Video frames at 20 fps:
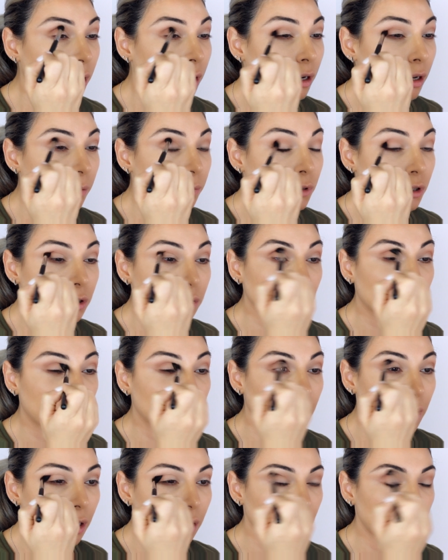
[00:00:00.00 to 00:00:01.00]
And I'm just
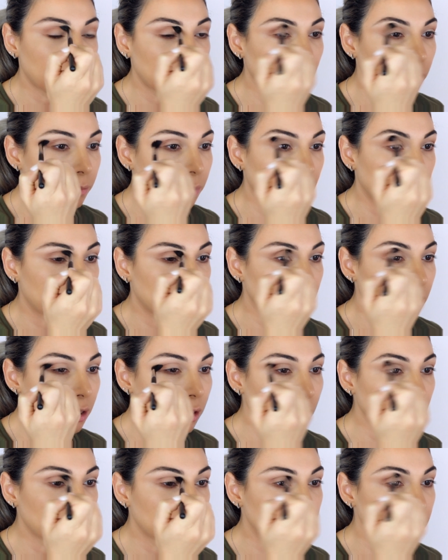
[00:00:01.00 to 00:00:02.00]
going in there and
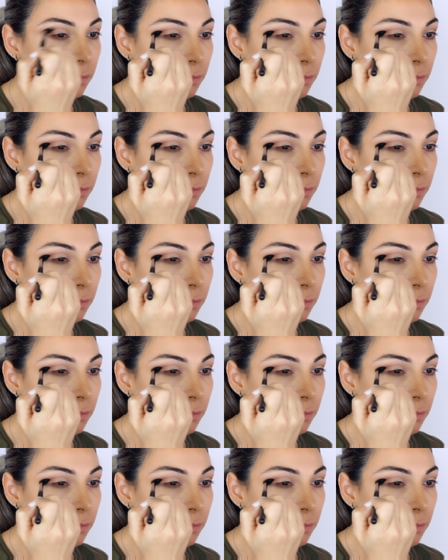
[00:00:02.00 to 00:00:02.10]
blending,